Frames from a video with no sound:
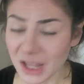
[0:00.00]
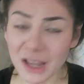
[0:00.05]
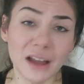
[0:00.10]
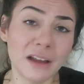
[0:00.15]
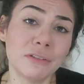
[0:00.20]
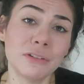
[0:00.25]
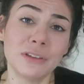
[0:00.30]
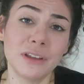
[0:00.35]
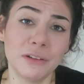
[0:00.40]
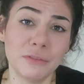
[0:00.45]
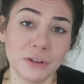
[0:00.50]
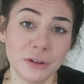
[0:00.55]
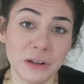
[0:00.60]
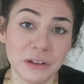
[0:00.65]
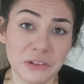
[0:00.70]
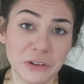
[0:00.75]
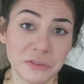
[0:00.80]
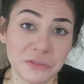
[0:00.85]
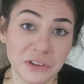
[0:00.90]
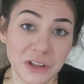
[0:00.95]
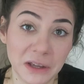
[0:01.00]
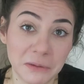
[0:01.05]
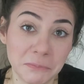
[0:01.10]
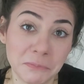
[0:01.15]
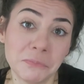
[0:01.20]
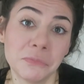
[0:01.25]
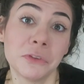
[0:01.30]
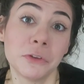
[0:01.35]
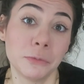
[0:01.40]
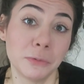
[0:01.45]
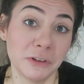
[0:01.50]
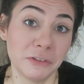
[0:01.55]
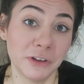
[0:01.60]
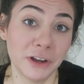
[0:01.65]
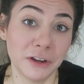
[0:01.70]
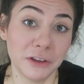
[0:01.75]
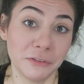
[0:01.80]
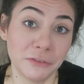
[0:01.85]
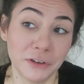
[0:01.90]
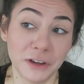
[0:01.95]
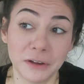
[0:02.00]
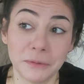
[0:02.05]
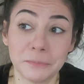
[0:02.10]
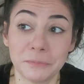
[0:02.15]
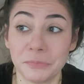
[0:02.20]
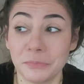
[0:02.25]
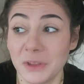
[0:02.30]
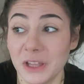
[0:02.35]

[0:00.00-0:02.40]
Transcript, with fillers: I was having a tough time, to be very fair.